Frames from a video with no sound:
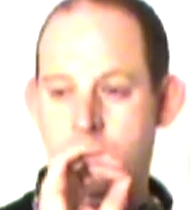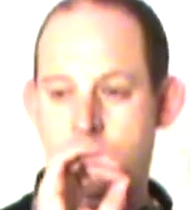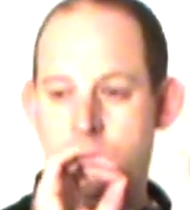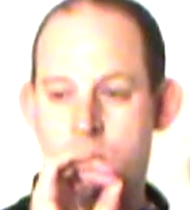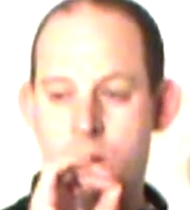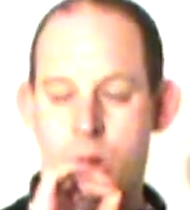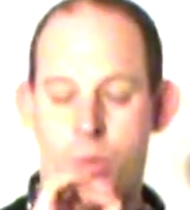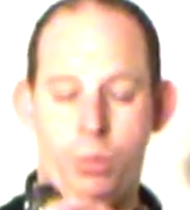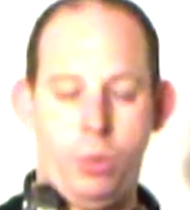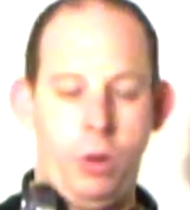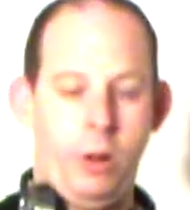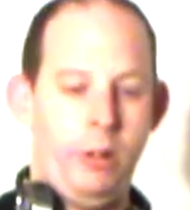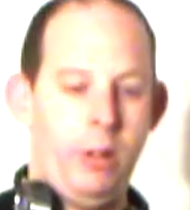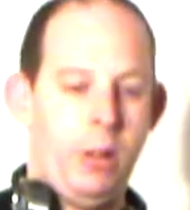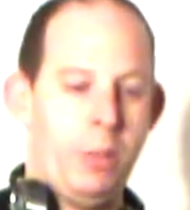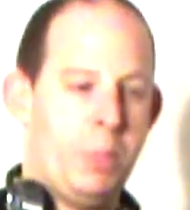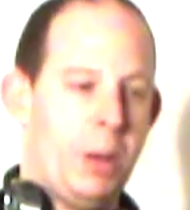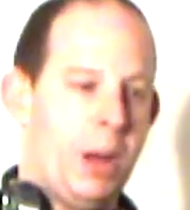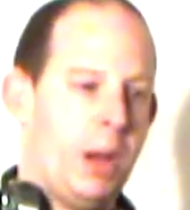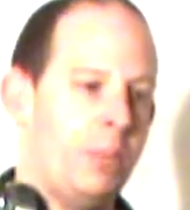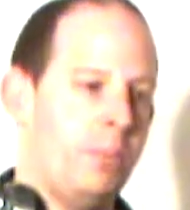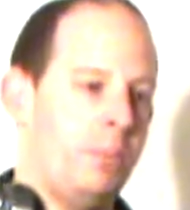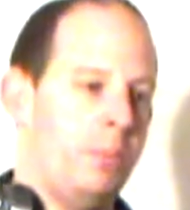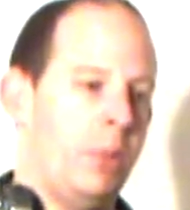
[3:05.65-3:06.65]
Don't worry
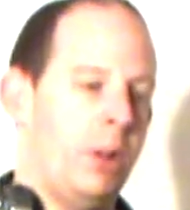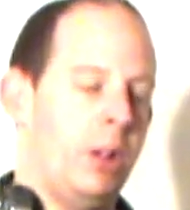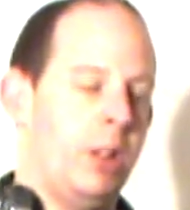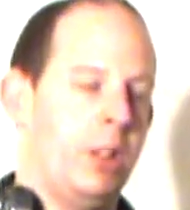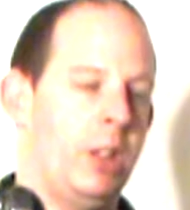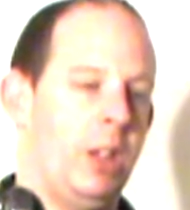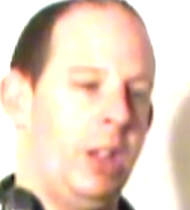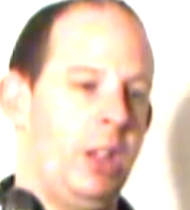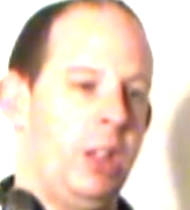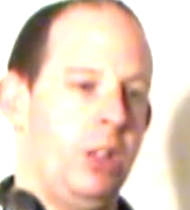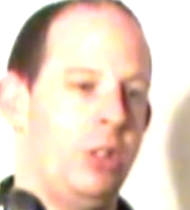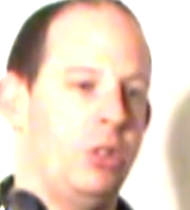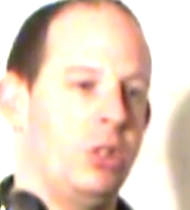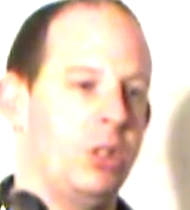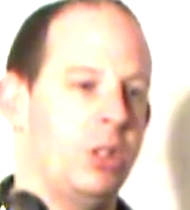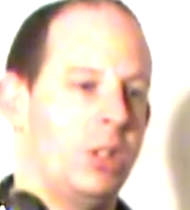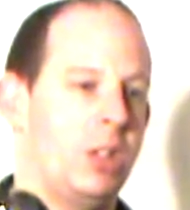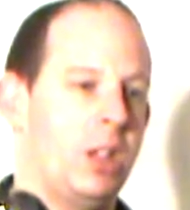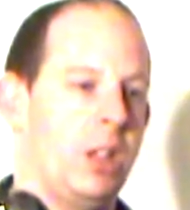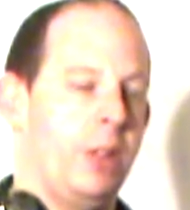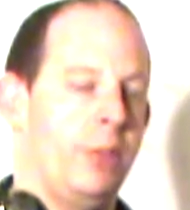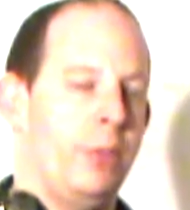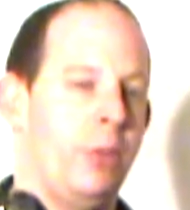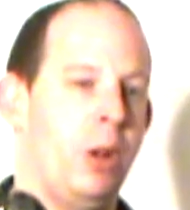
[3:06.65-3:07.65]
about money,
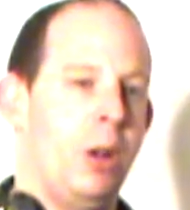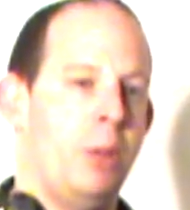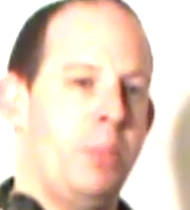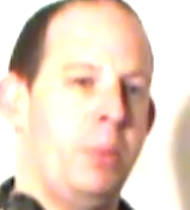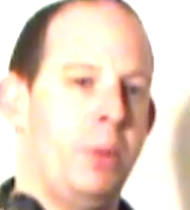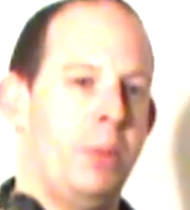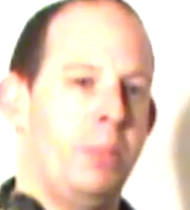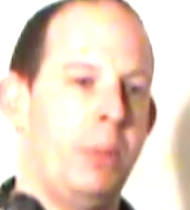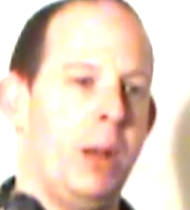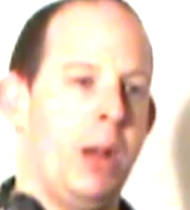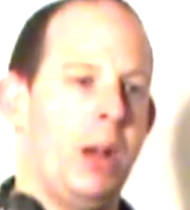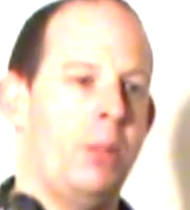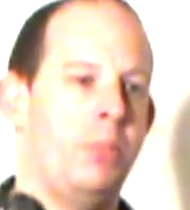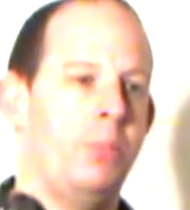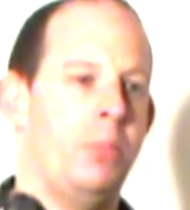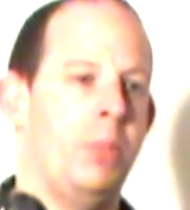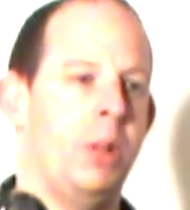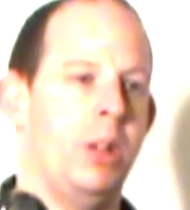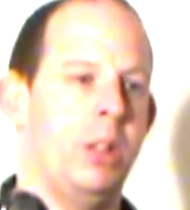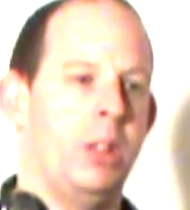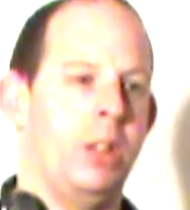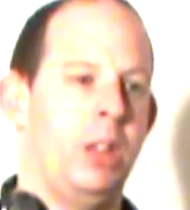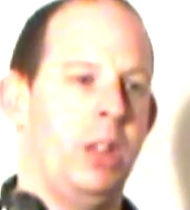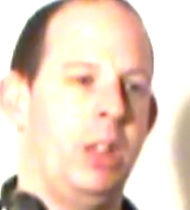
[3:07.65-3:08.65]
just give up about
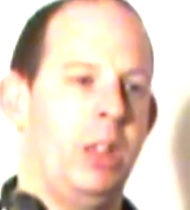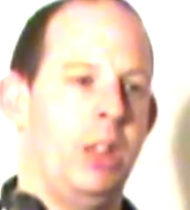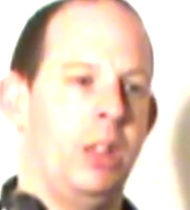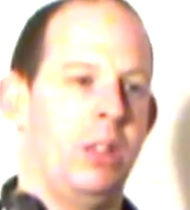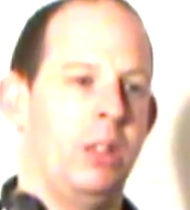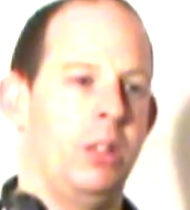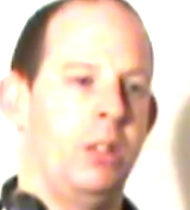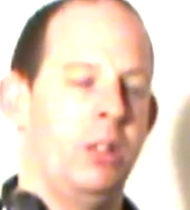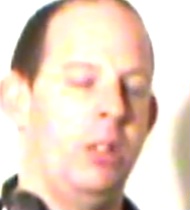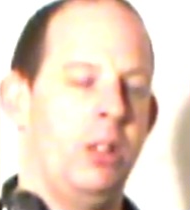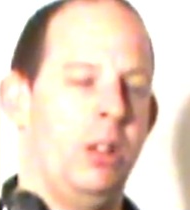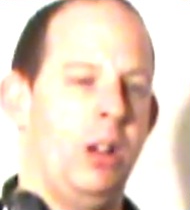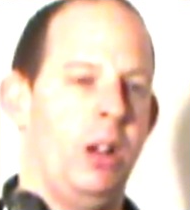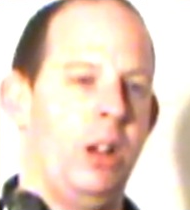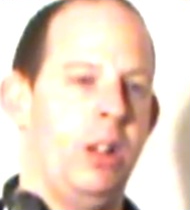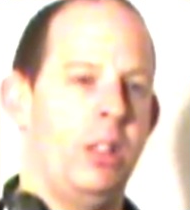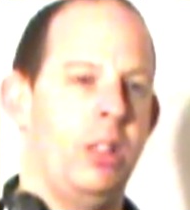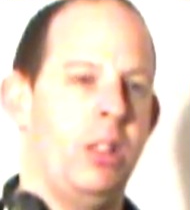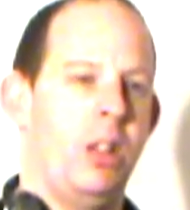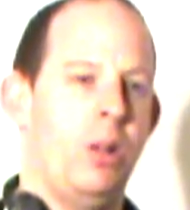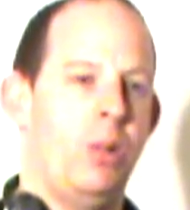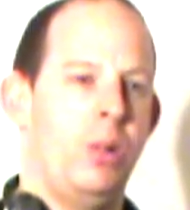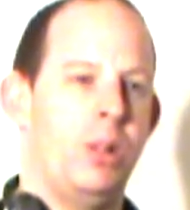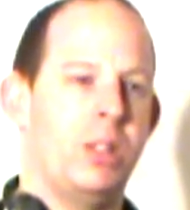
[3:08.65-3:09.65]
money. I
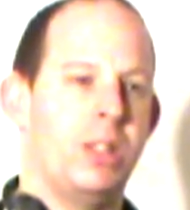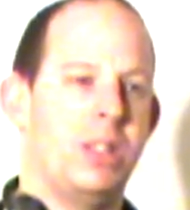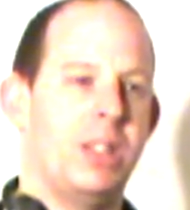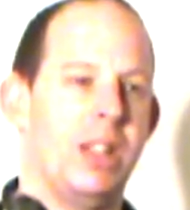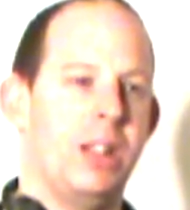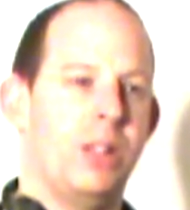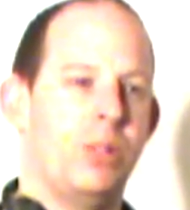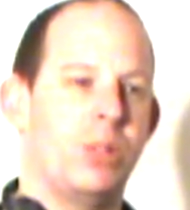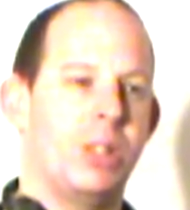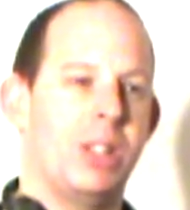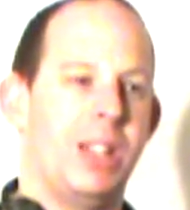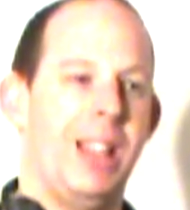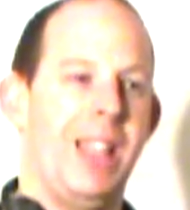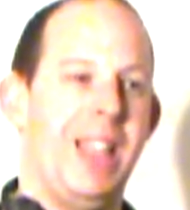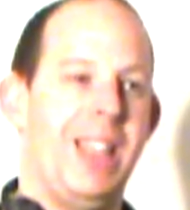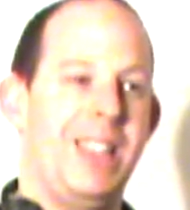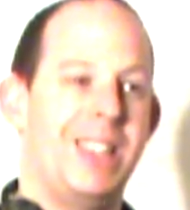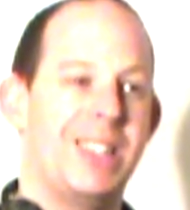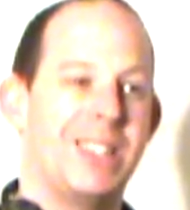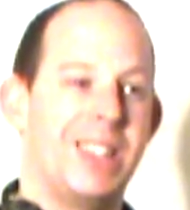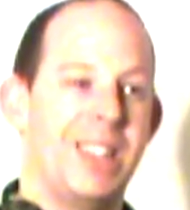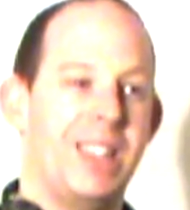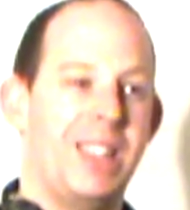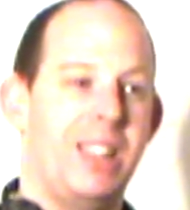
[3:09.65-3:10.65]
know it sounds
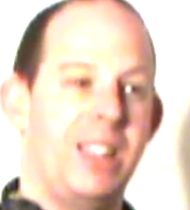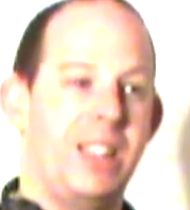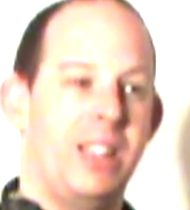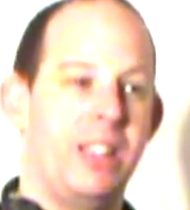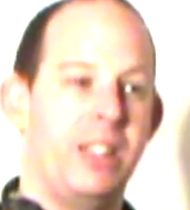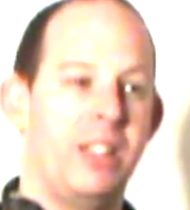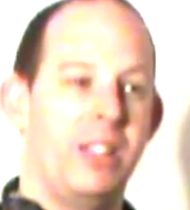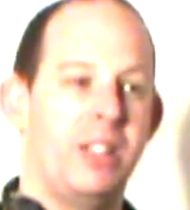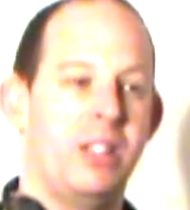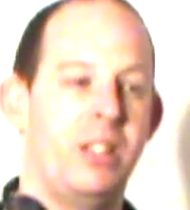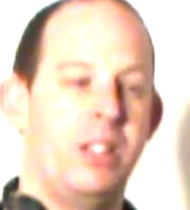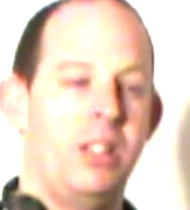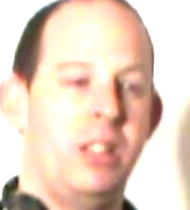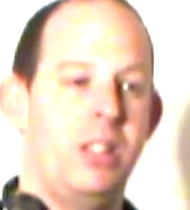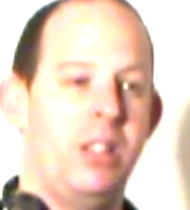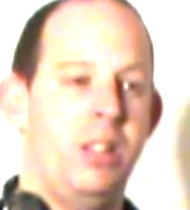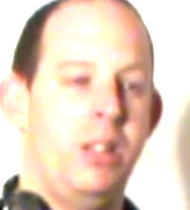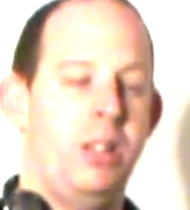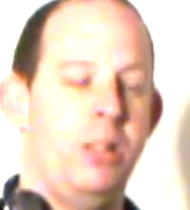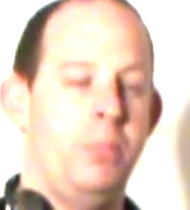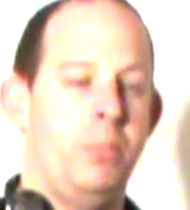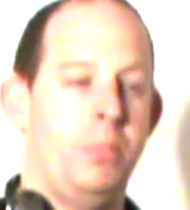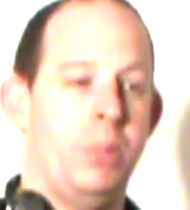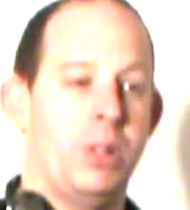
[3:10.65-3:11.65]
lazy,
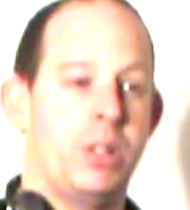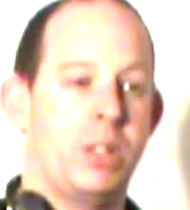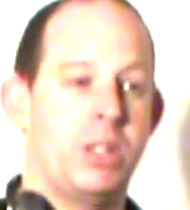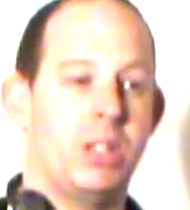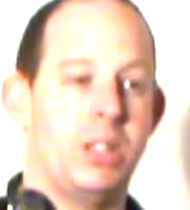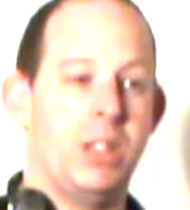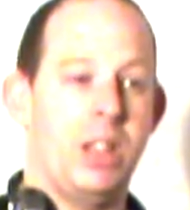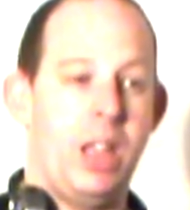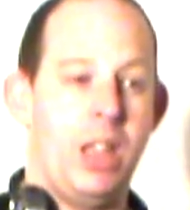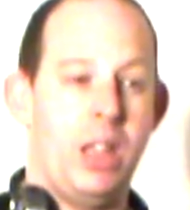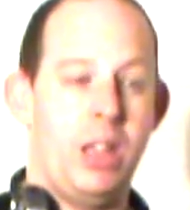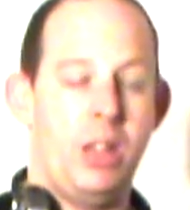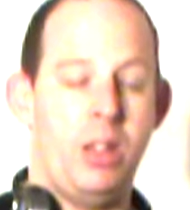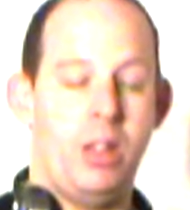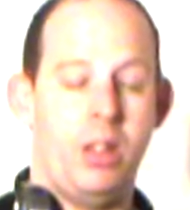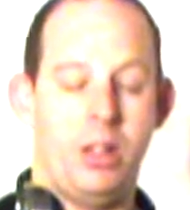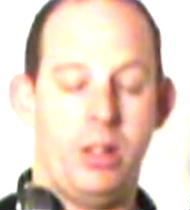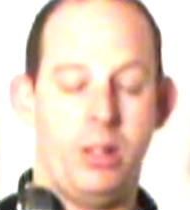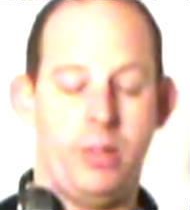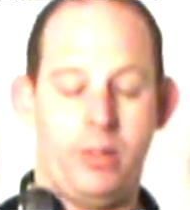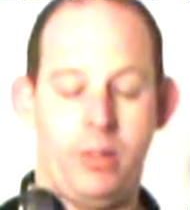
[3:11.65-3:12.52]
but stay